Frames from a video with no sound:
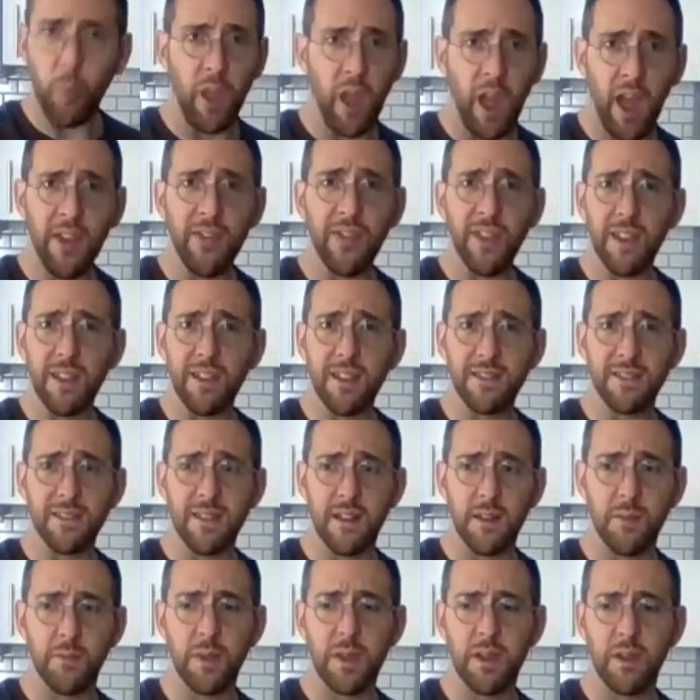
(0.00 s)
I think it's
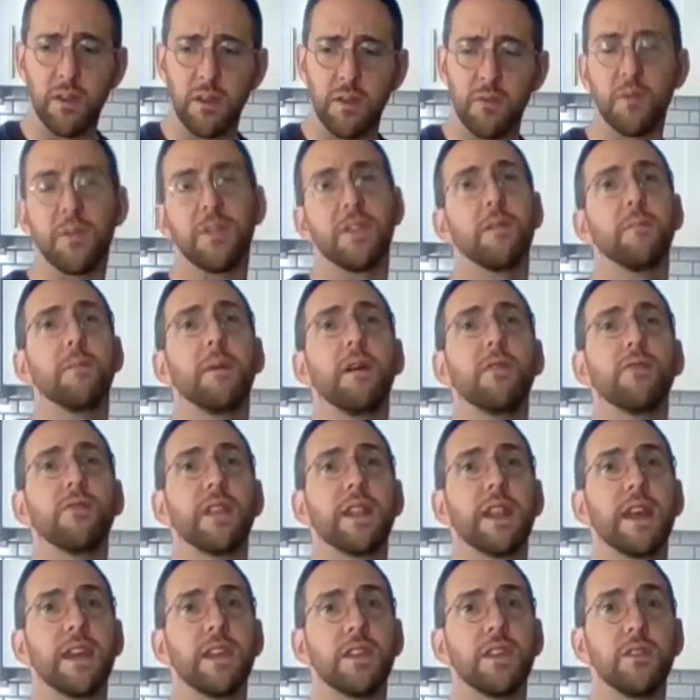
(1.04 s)
going to be good with the amount
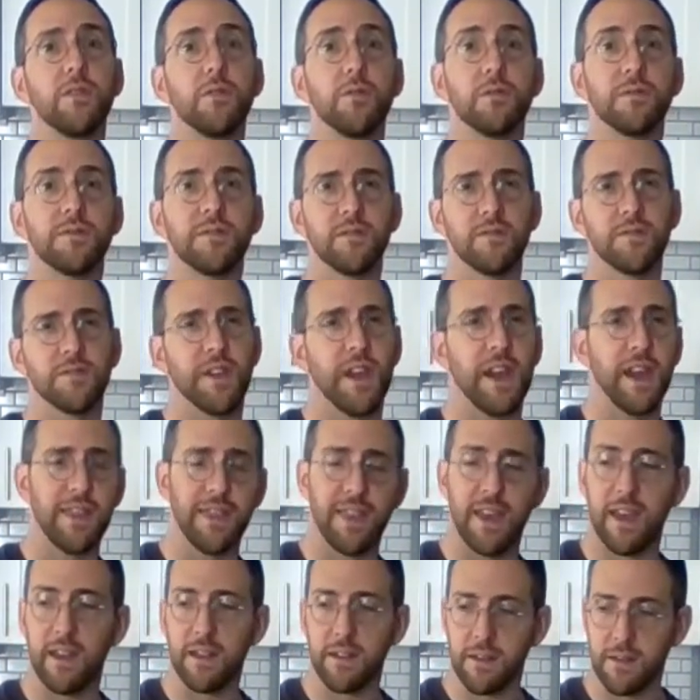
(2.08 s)
that I use. So try
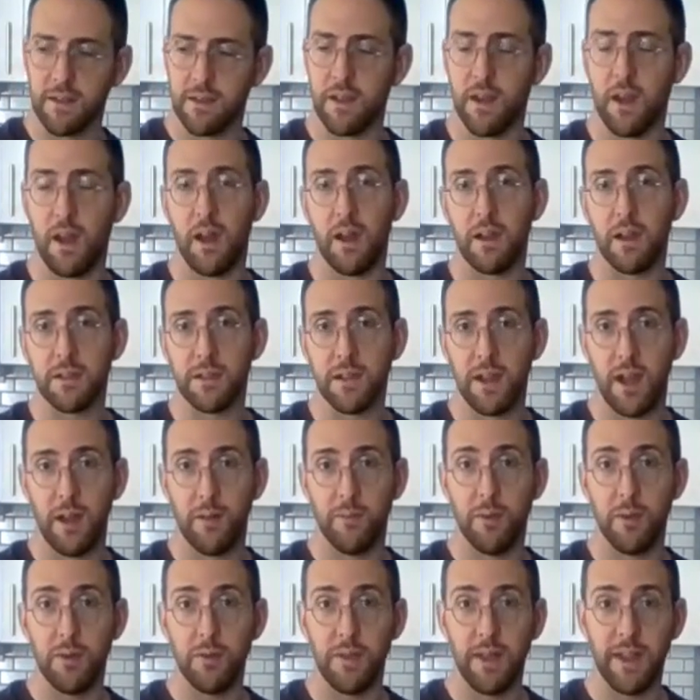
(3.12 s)
that
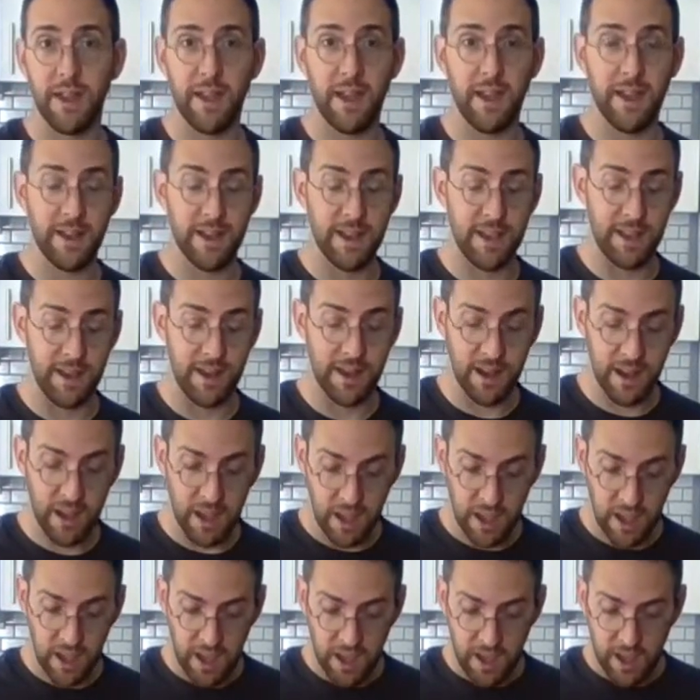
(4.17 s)
combo like I did.
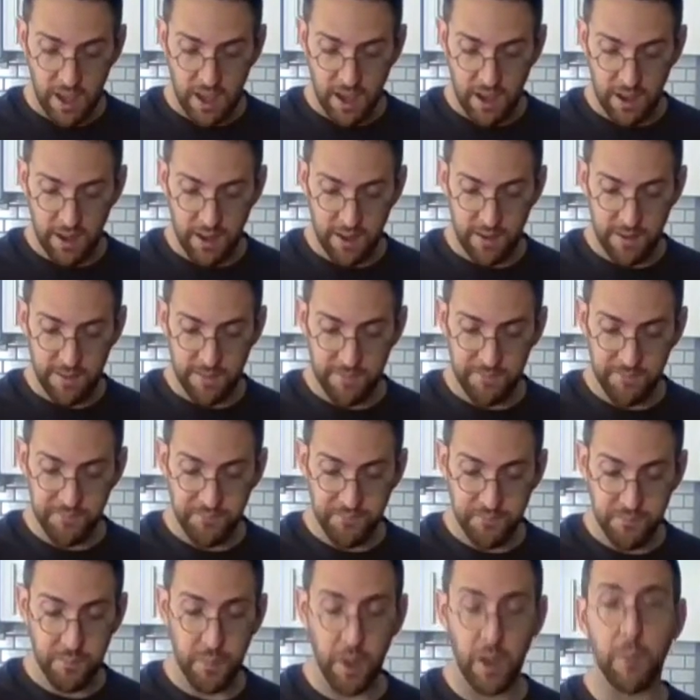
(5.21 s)

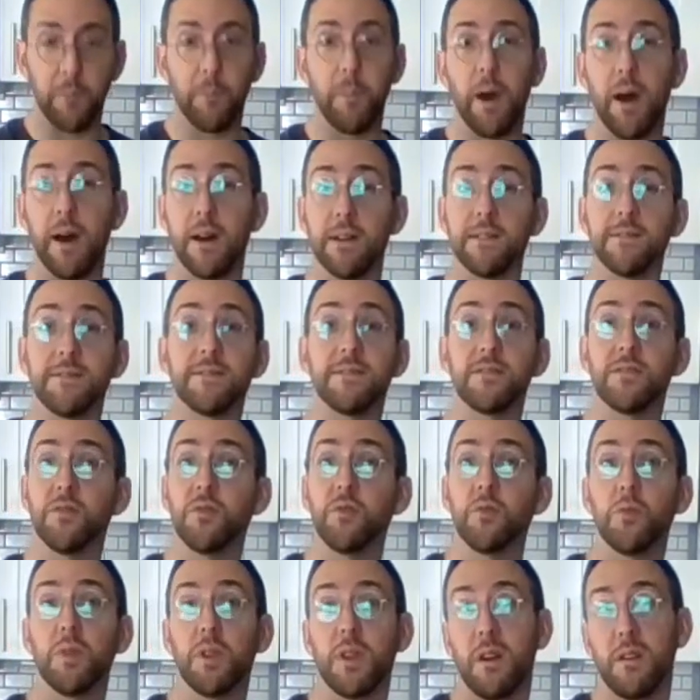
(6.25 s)
But
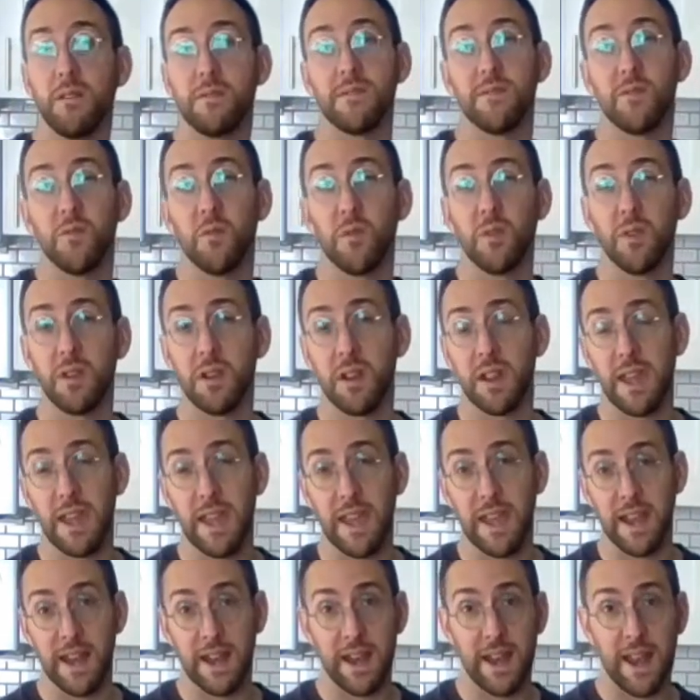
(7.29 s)
ponzu would also work
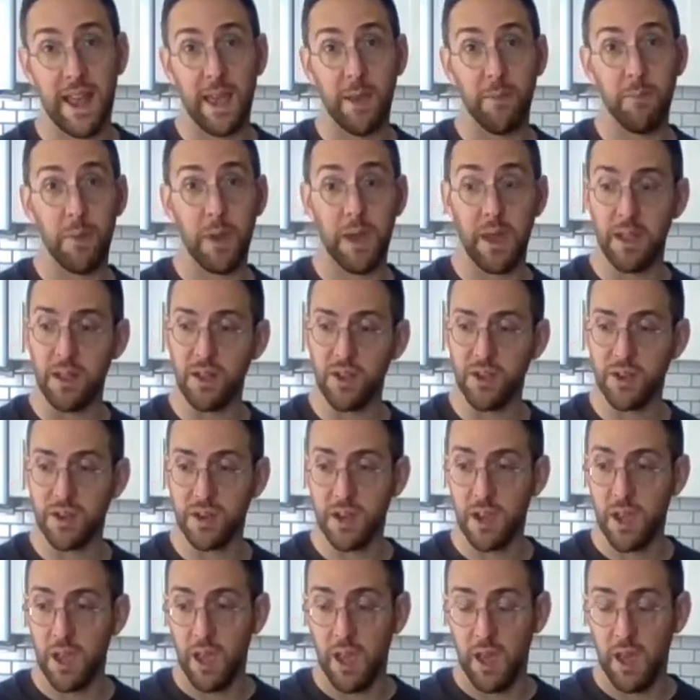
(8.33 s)
in a pinch.